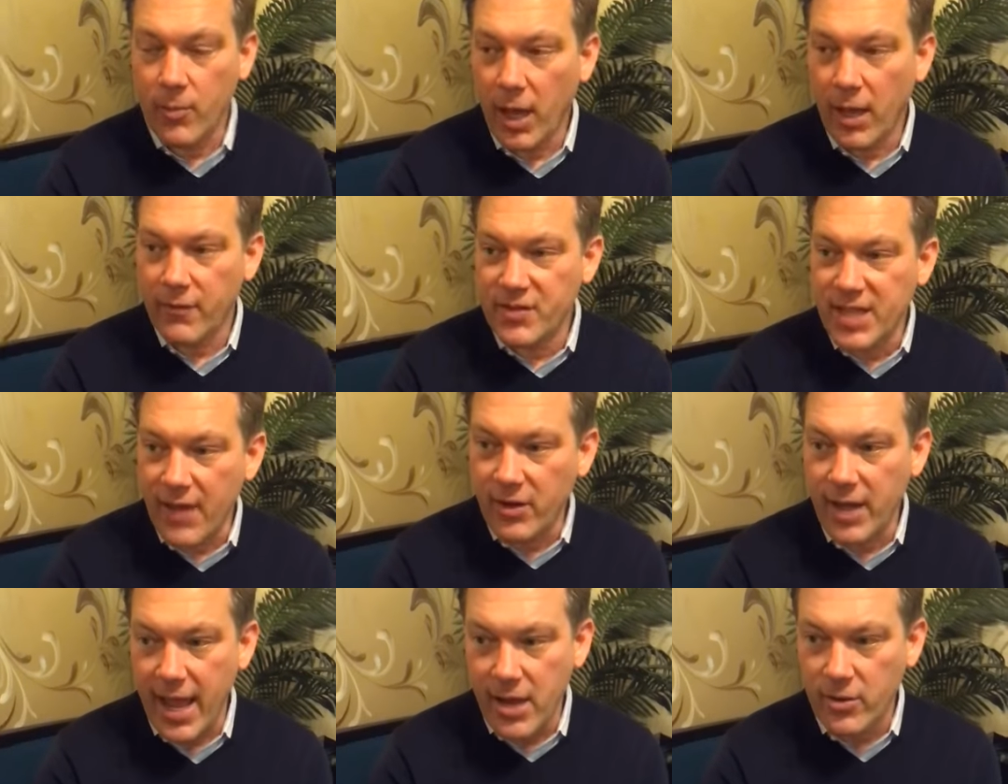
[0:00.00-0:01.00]
have
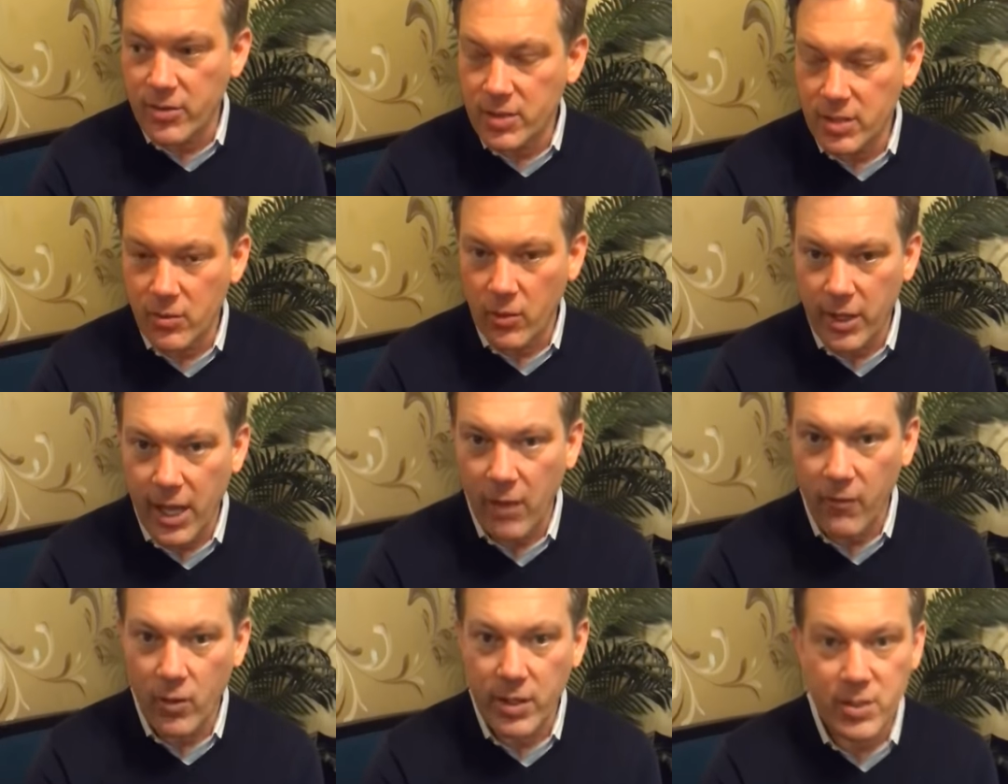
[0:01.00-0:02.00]
7 acres in Northern
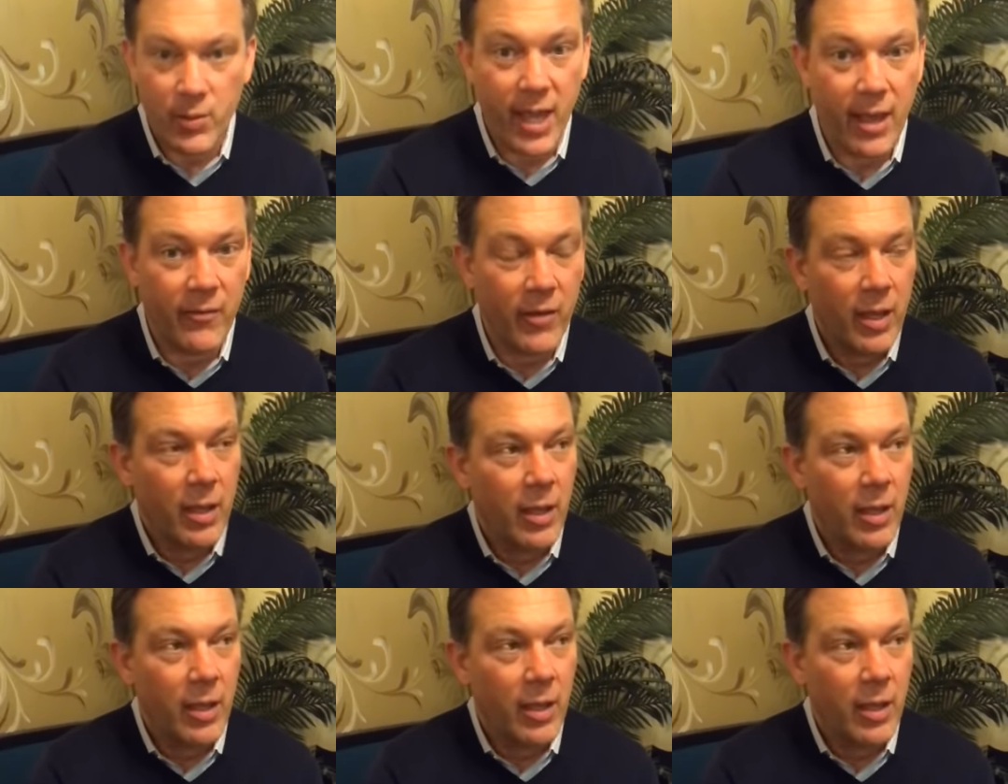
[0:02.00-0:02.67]
California, so we have